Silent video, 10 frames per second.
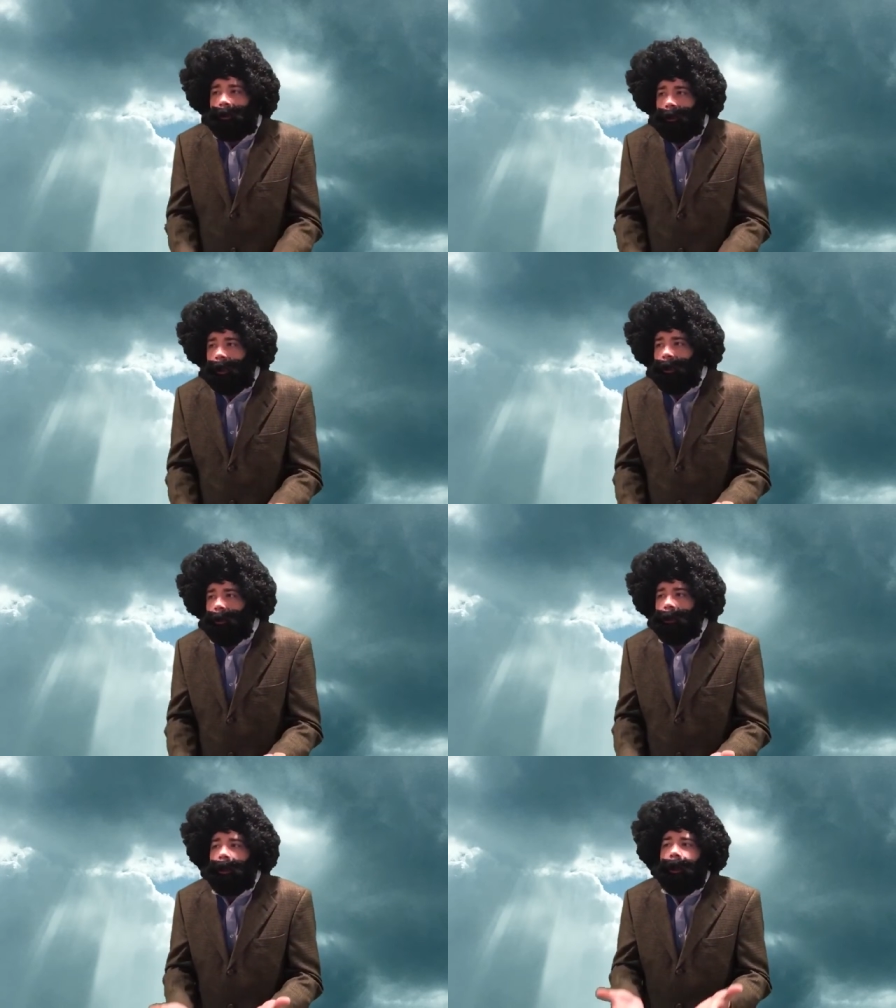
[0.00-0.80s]
it
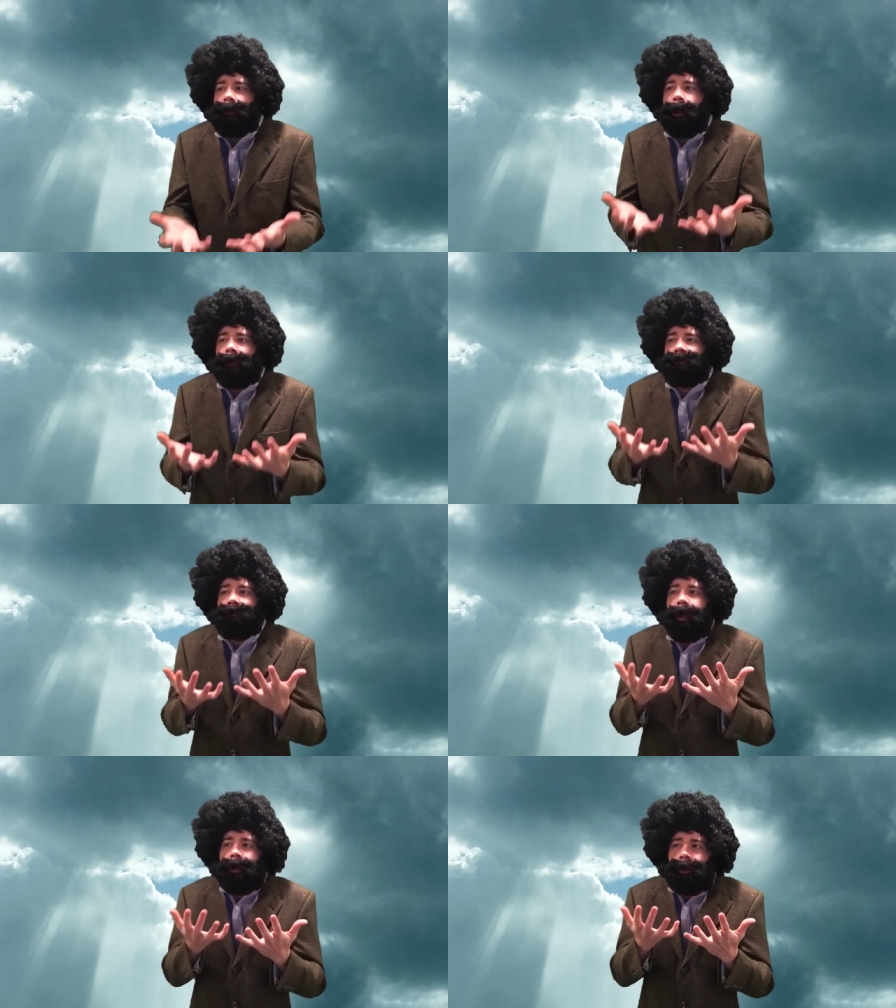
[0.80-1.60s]
legal we, and, and
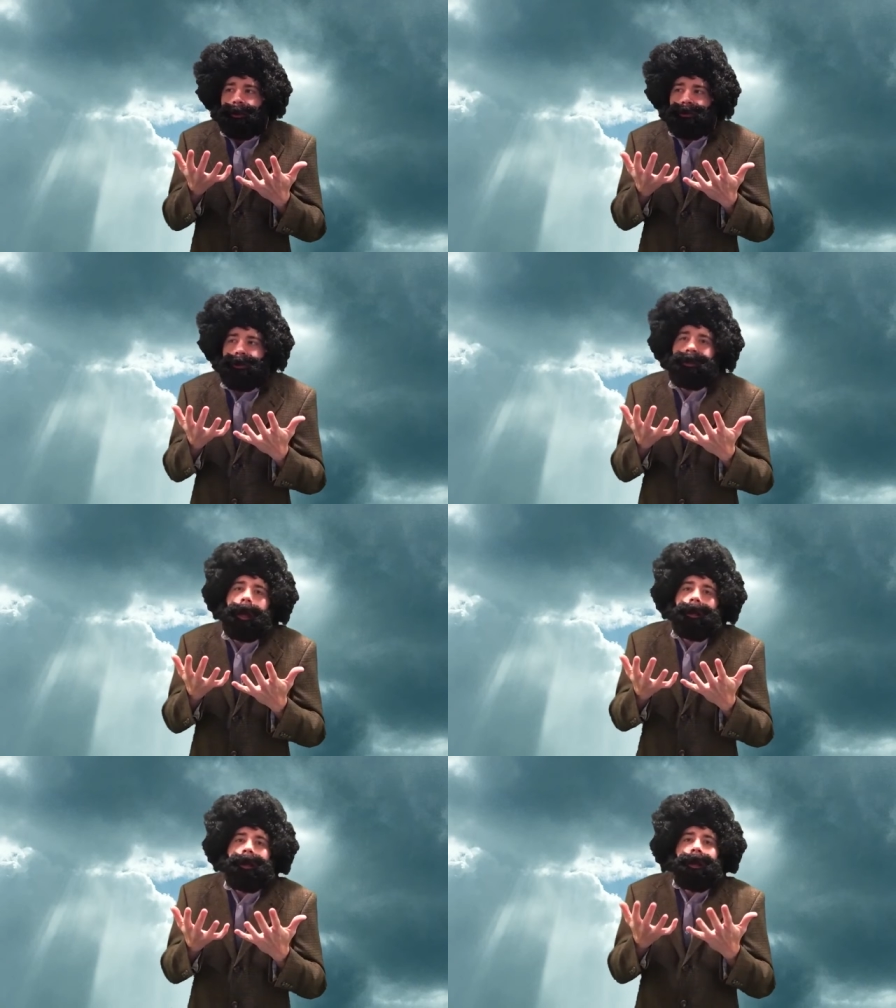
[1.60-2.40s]
make it so
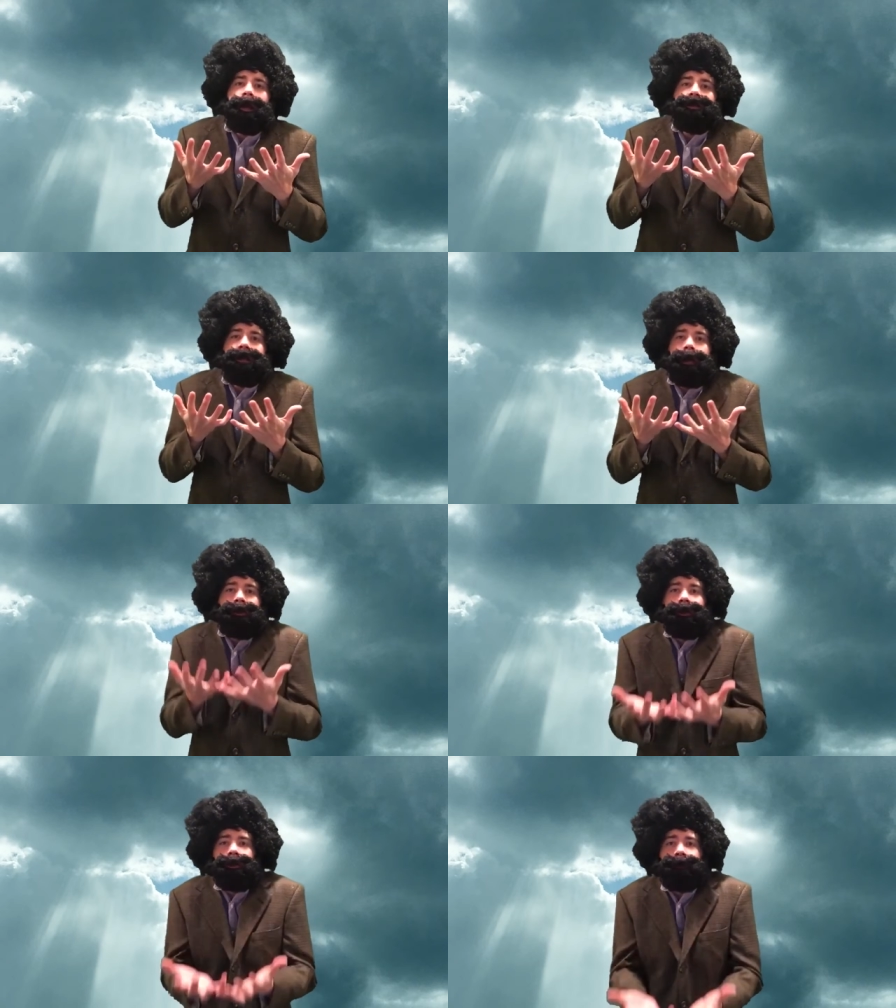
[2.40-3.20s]
that it's not
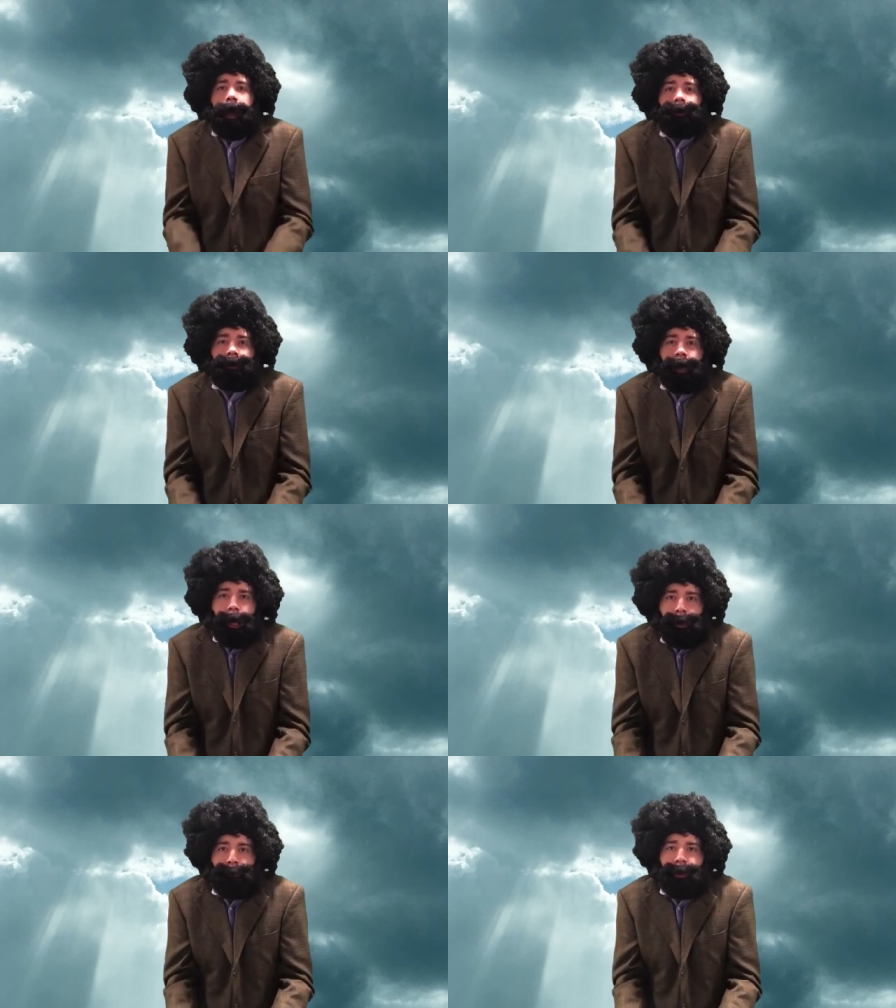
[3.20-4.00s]
such a bad
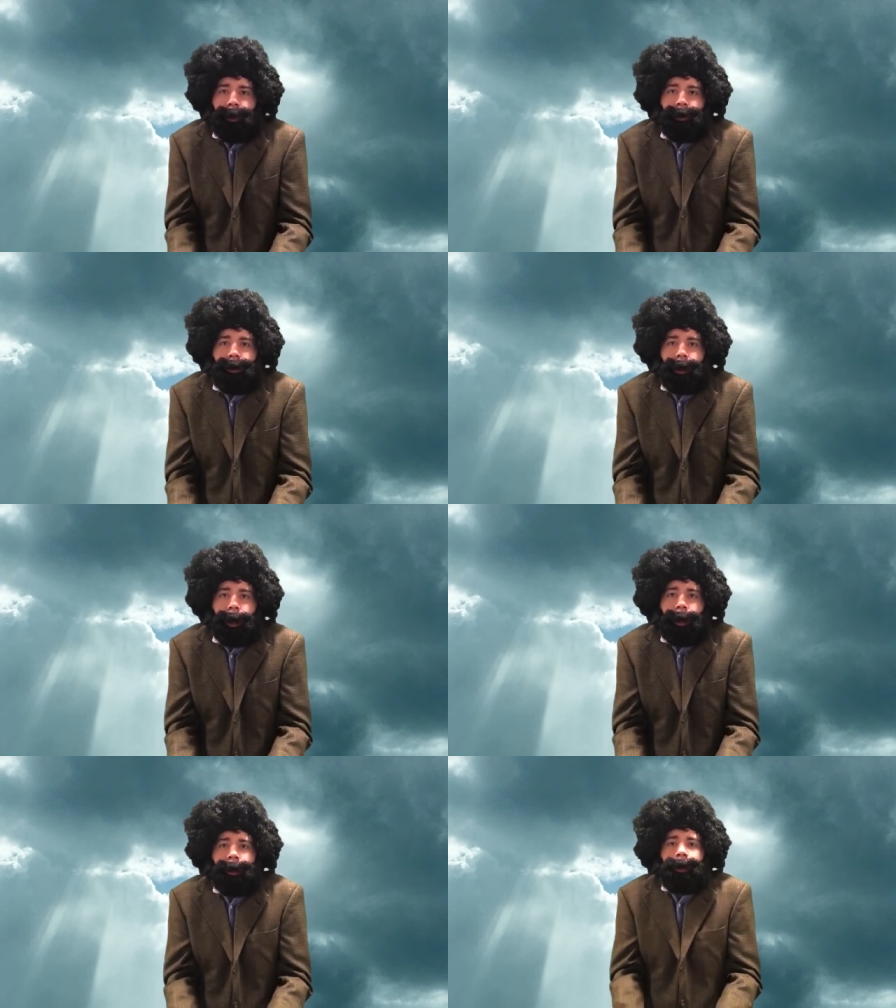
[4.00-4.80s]
thing to be a
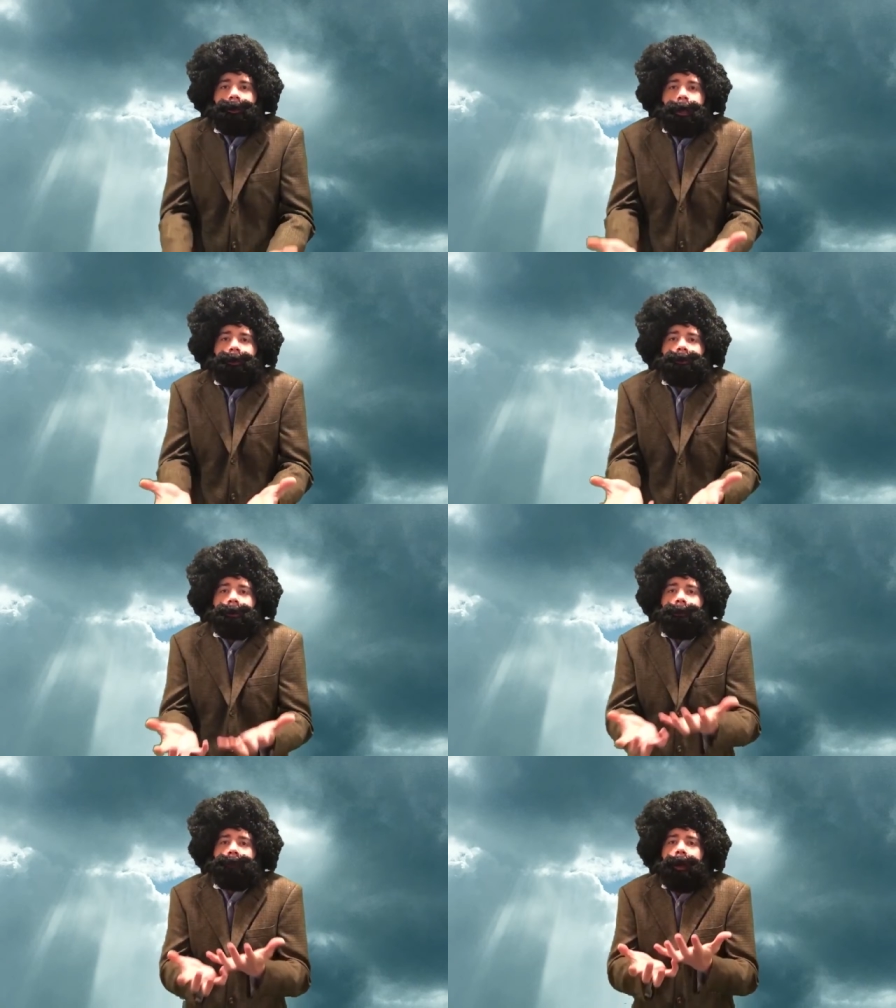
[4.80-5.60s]
hooker, then,
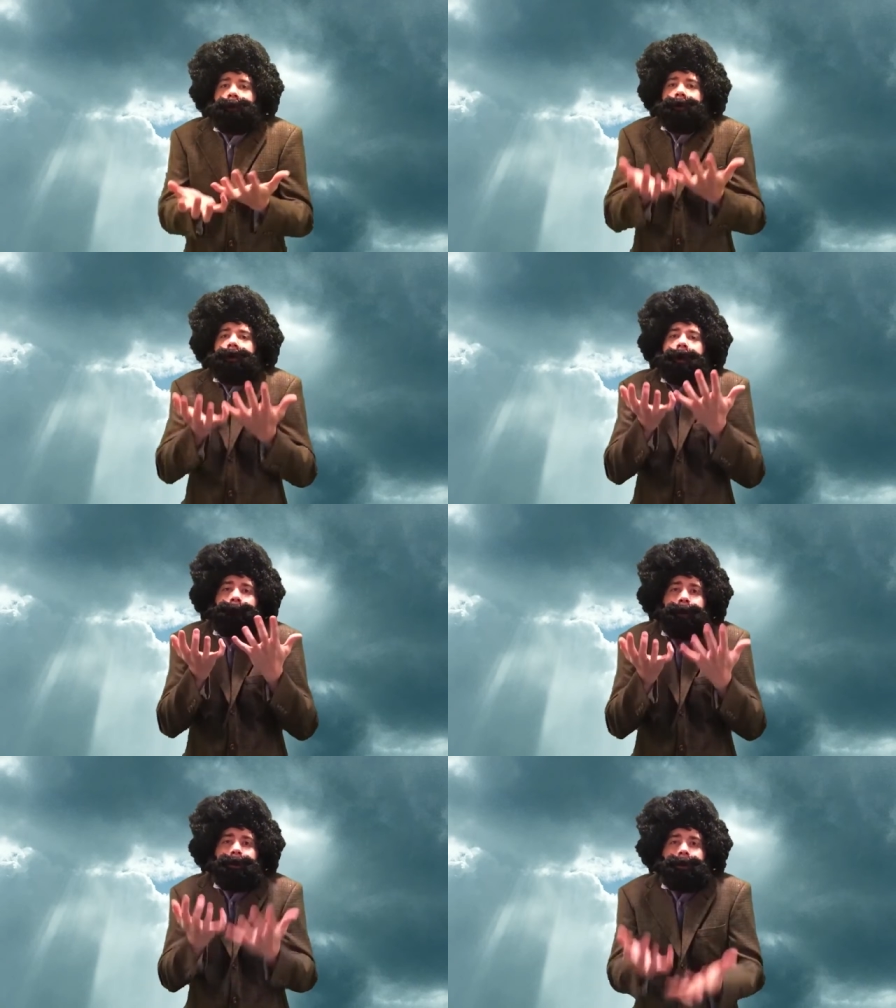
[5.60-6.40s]
then maybe we'd
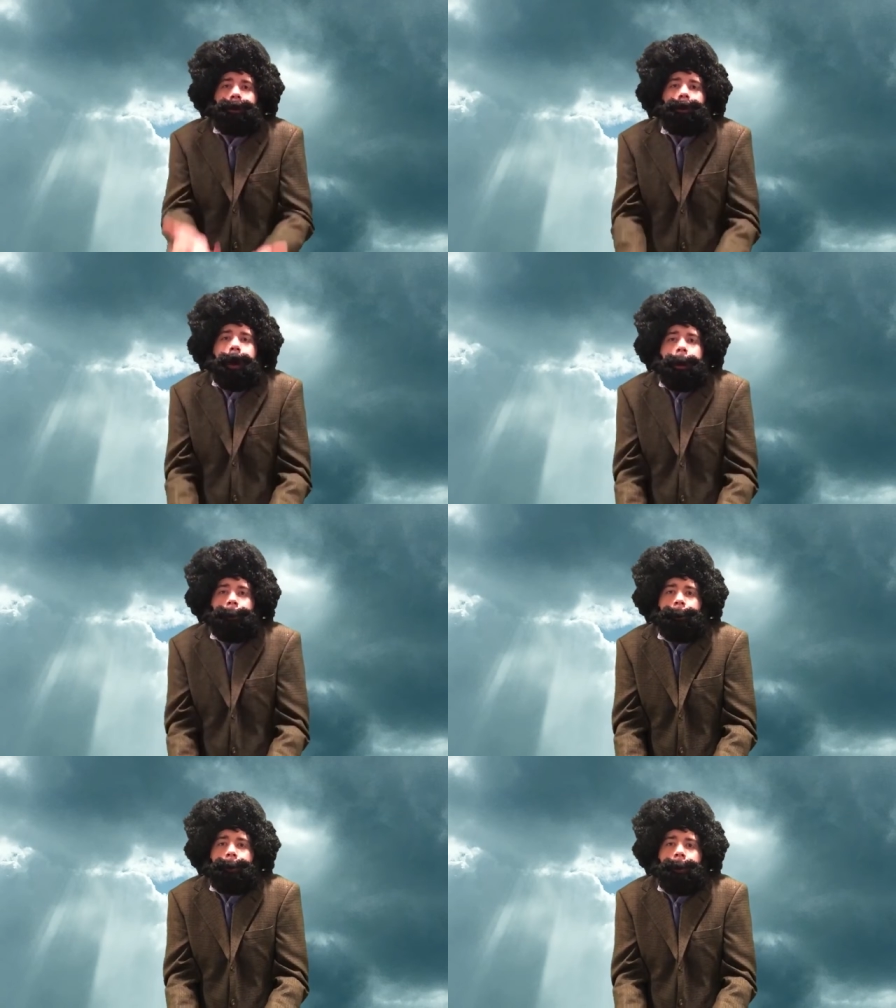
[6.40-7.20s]
get better
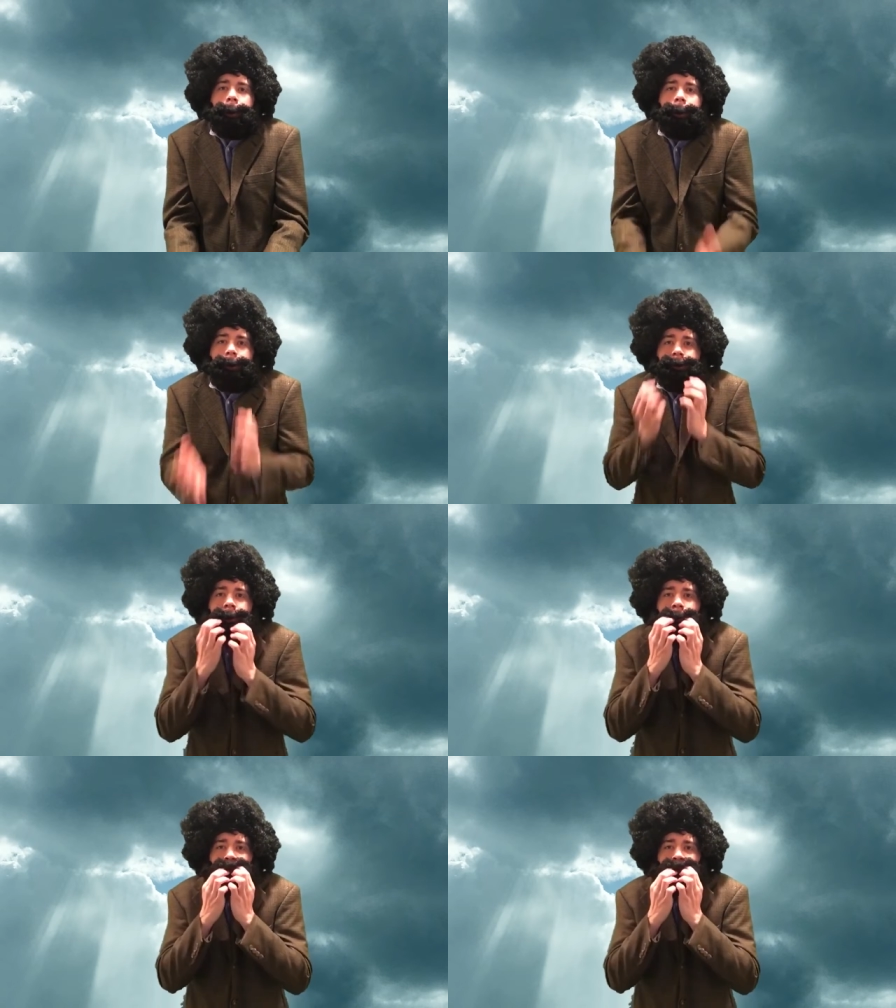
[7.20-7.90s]
quality hookers.